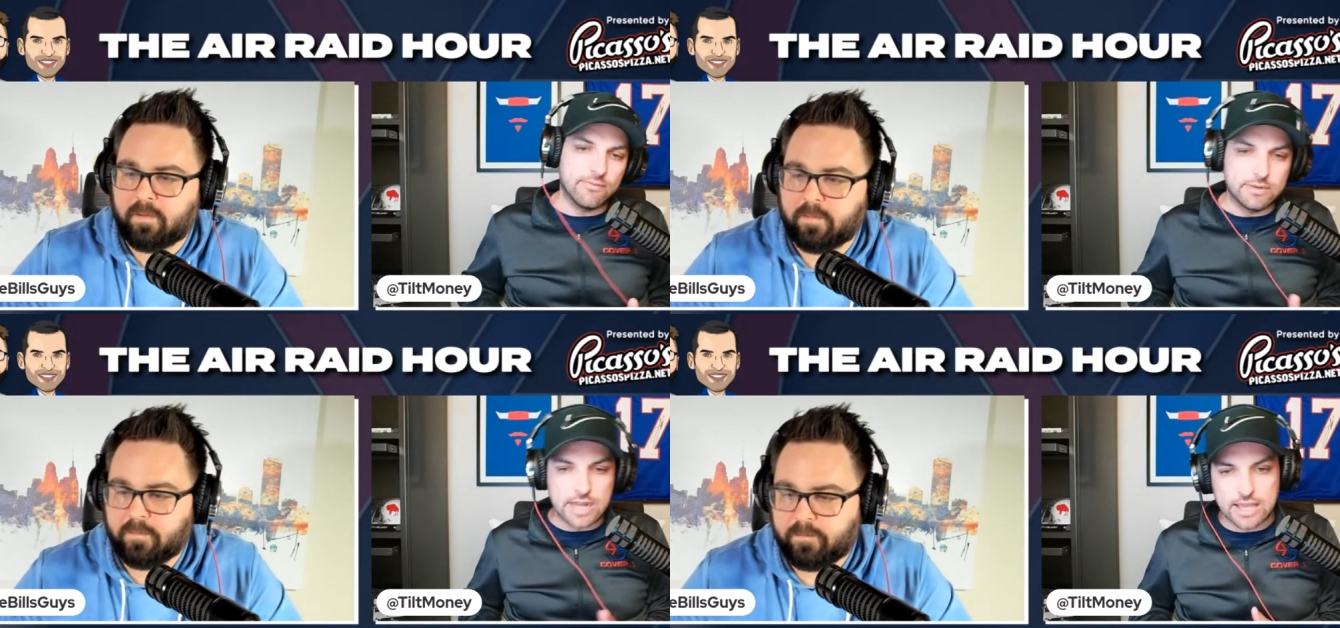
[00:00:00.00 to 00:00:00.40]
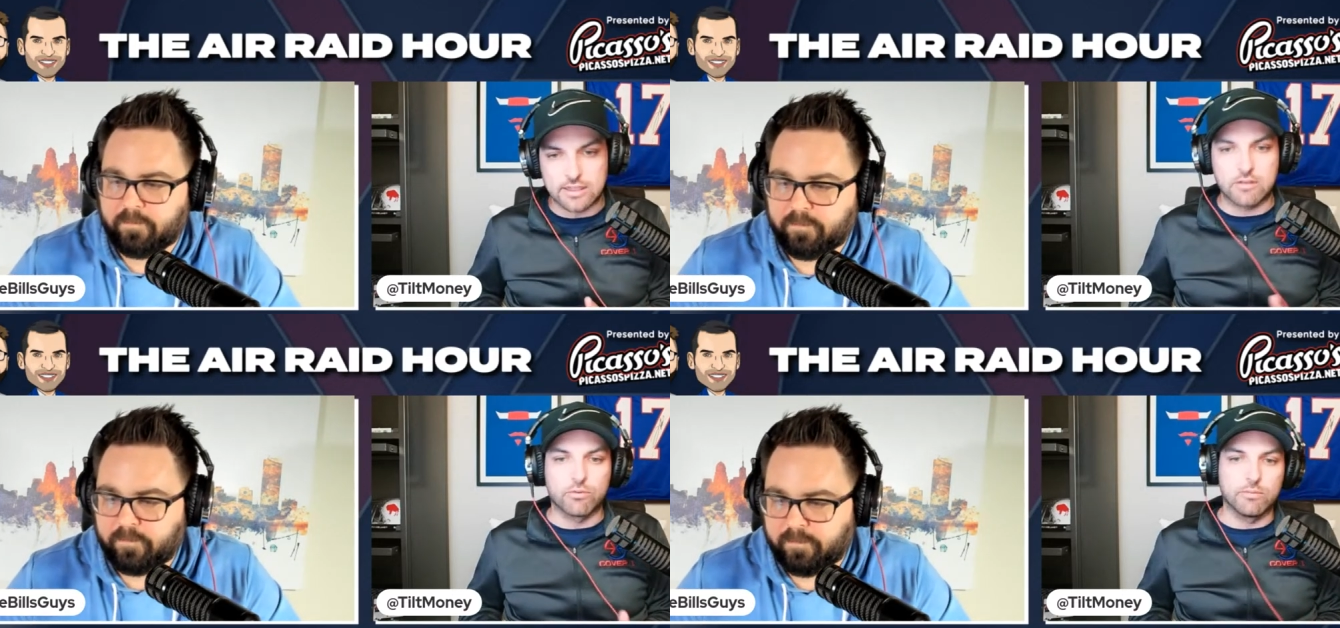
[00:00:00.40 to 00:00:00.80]
Speaker 1: of
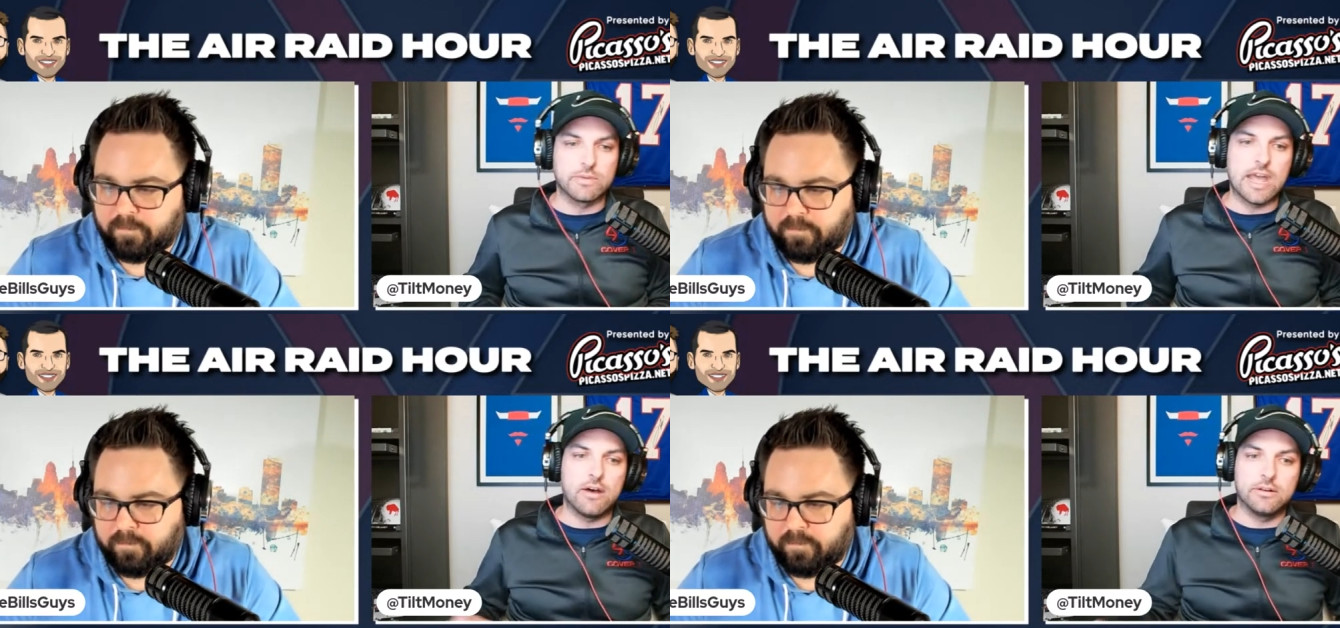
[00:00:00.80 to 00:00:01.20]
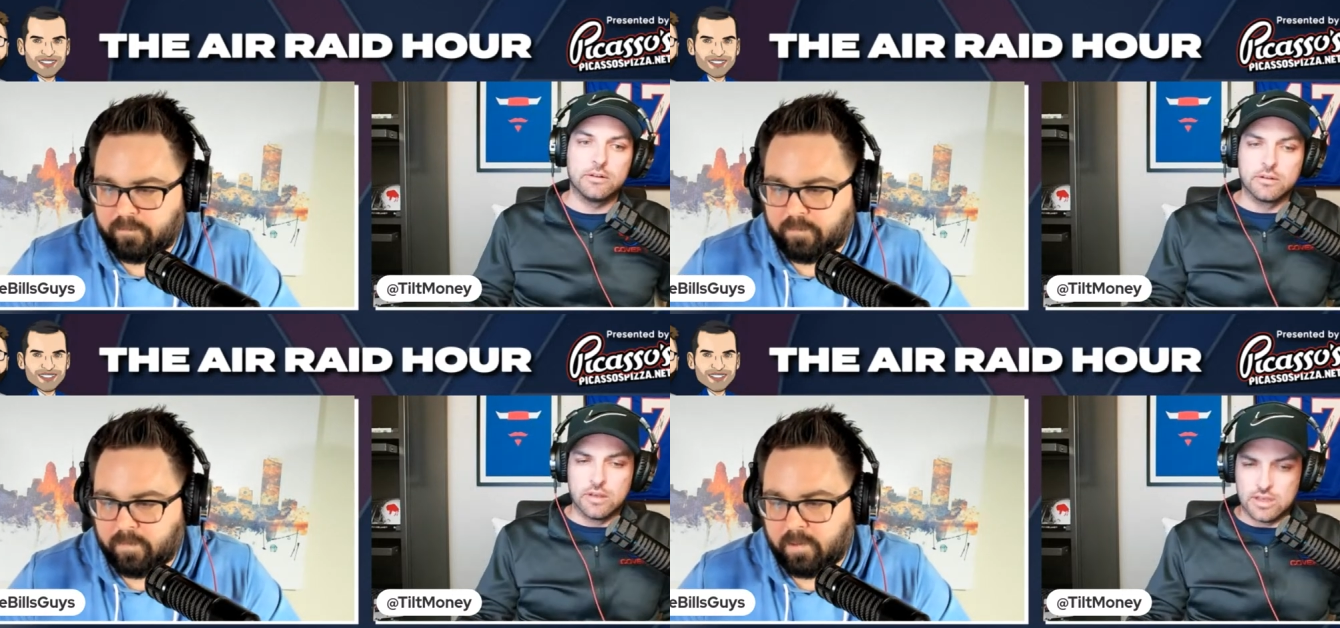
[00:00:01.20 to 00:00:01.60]
next group down.
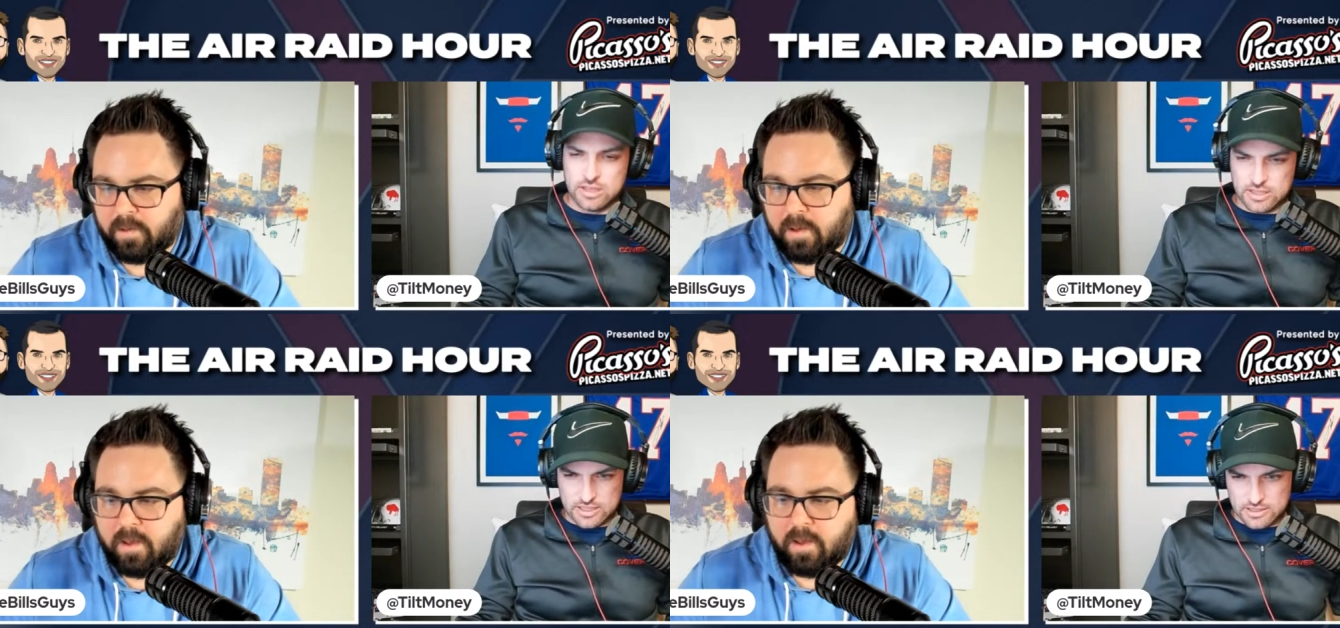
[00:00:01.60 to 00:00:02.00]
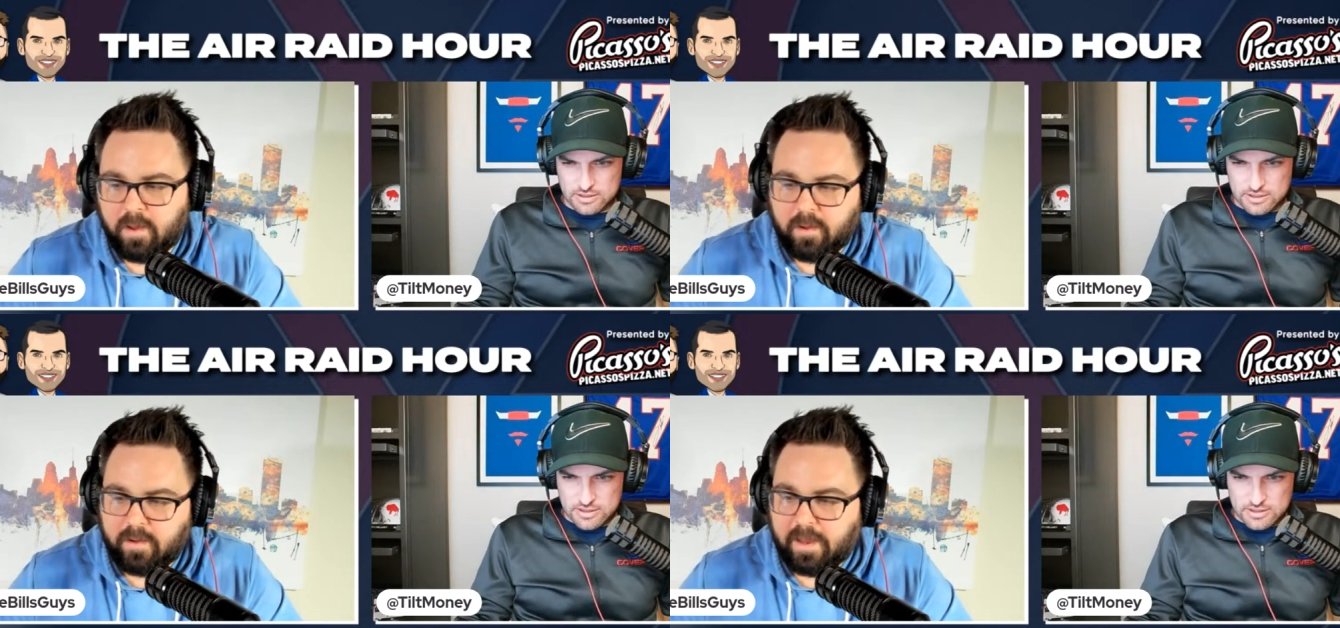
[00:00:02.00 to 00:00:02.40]

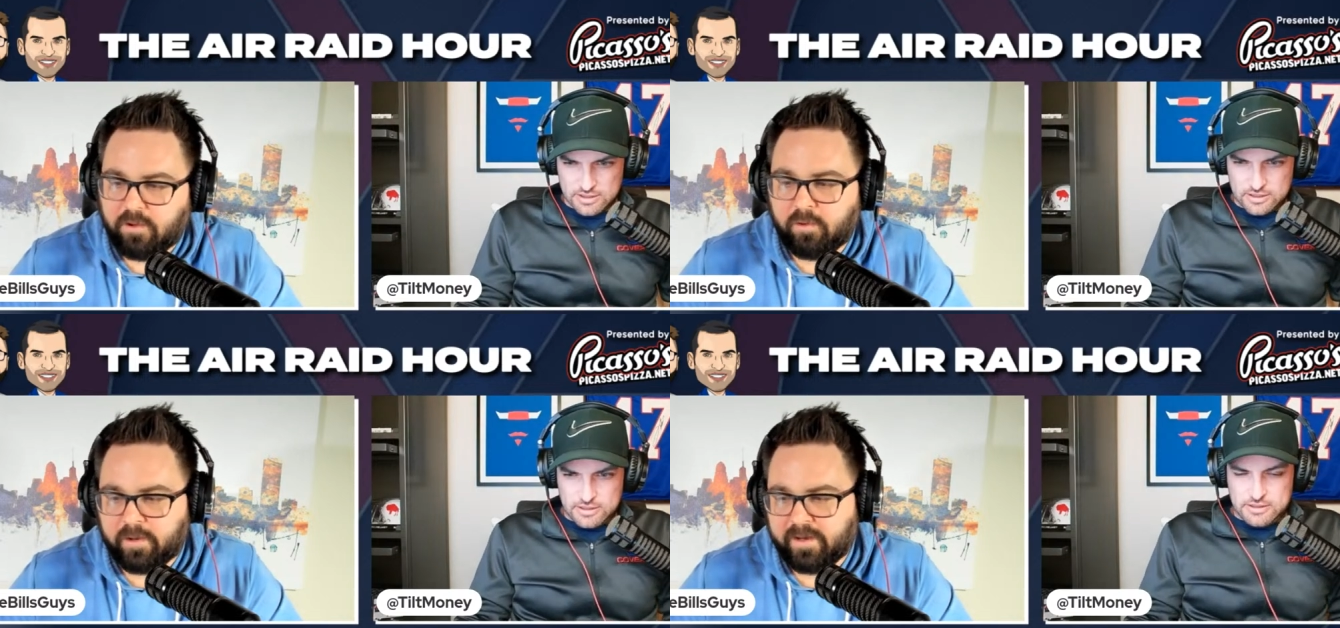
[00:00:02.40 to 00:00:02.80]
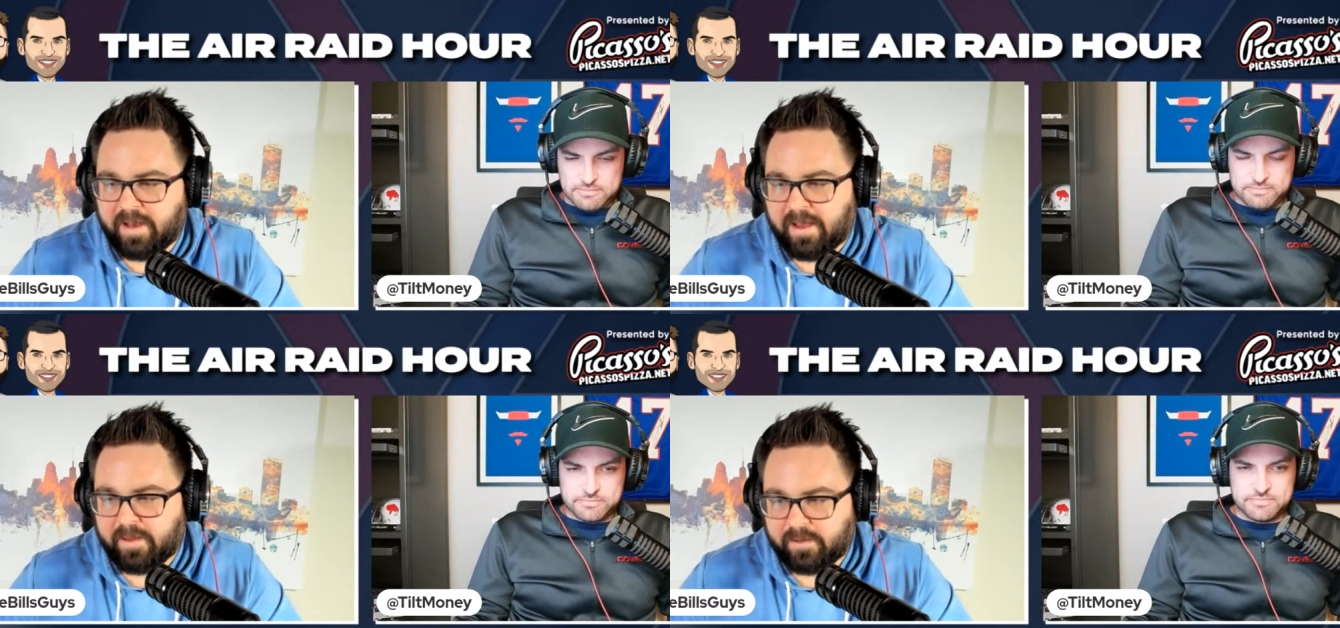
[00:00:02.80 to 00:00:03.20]
Speaker 2: Yeah, you look at a
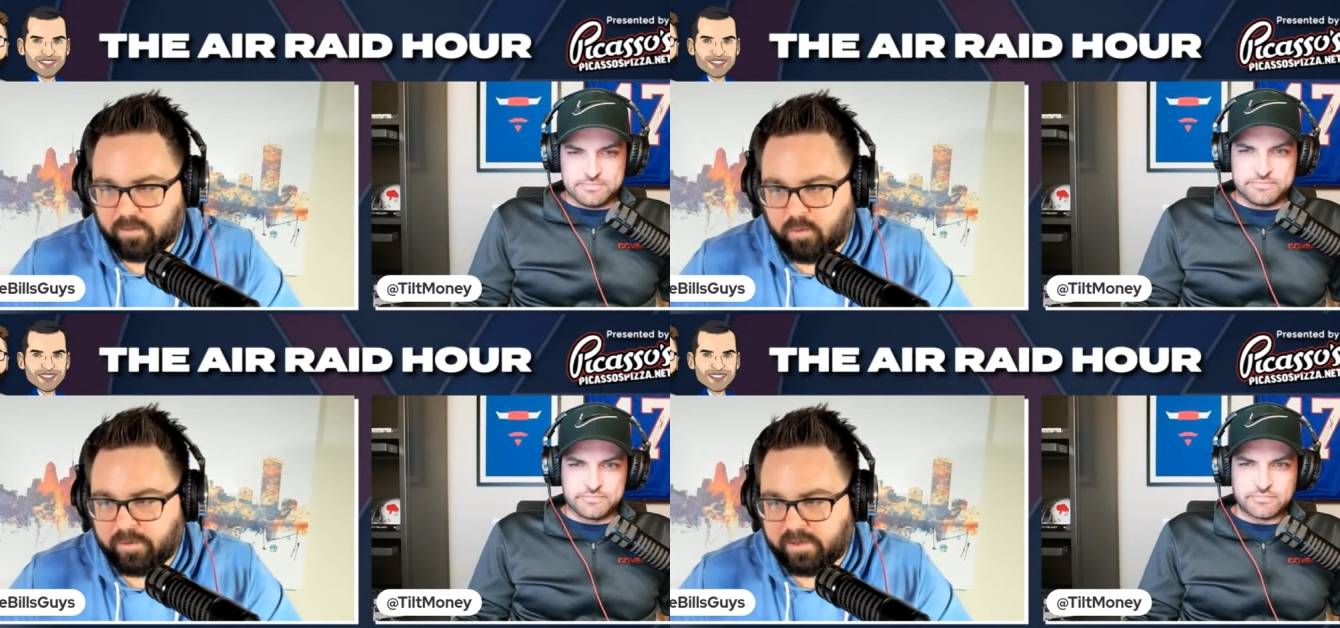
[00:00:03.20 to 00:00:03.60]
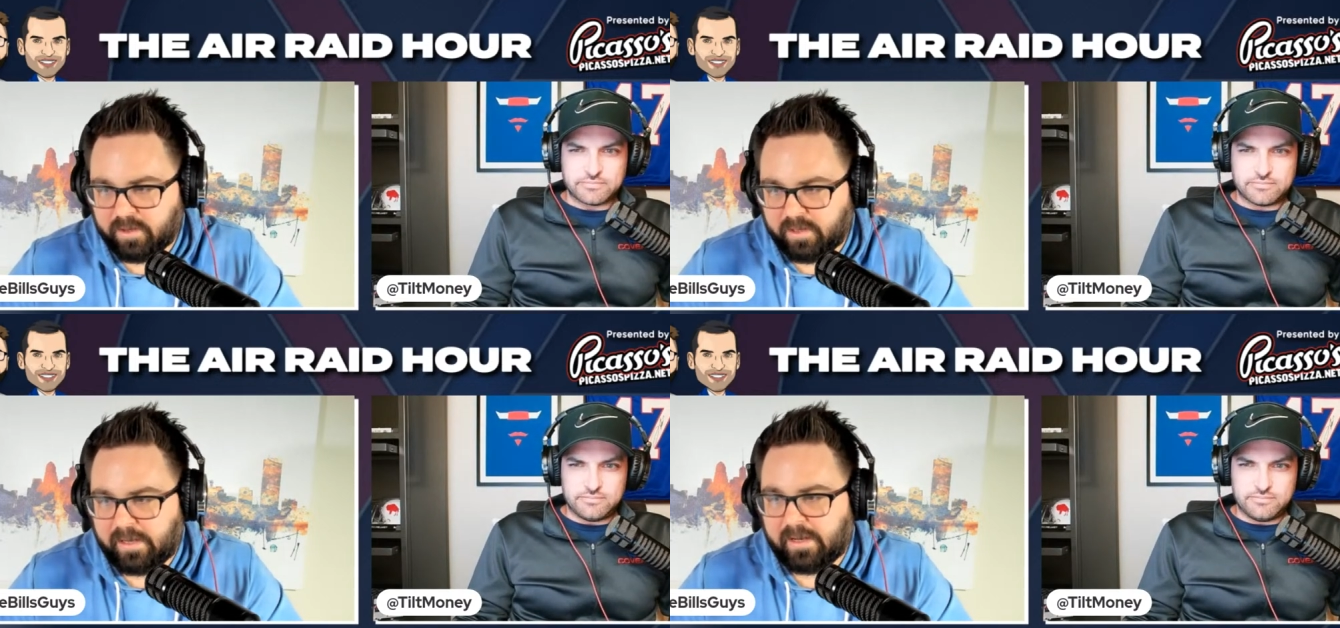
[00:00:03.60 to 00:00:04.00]
guy like
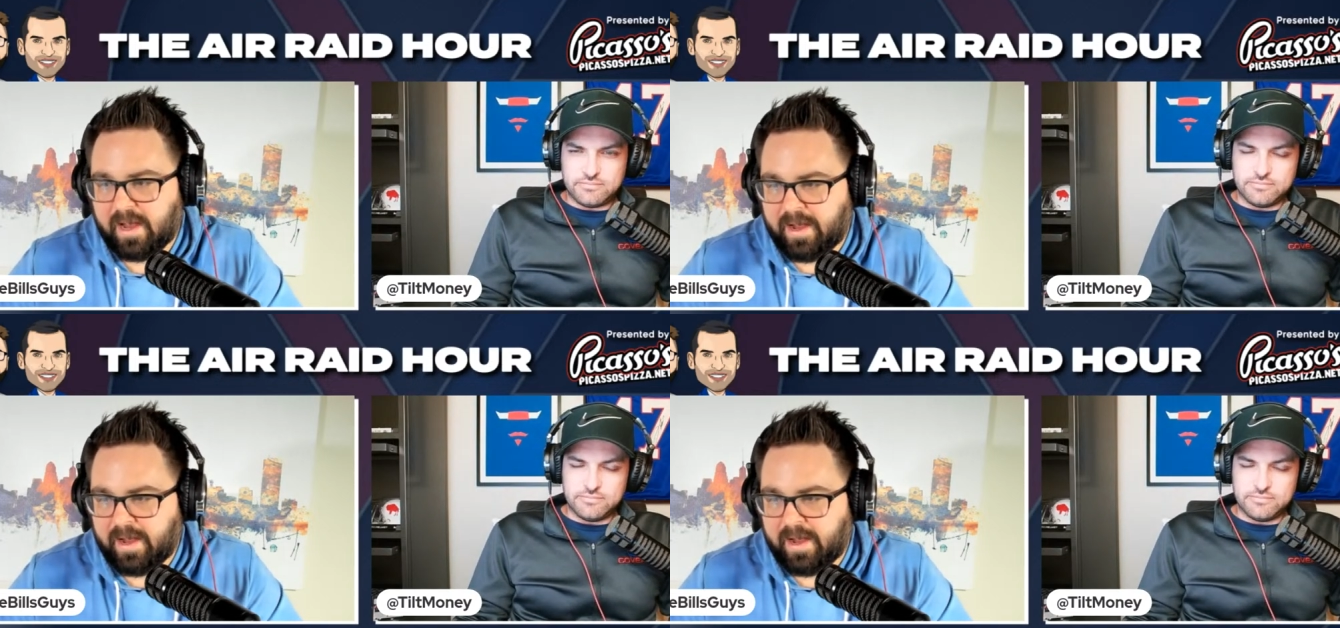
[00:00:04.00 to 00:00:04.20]
Logan Lee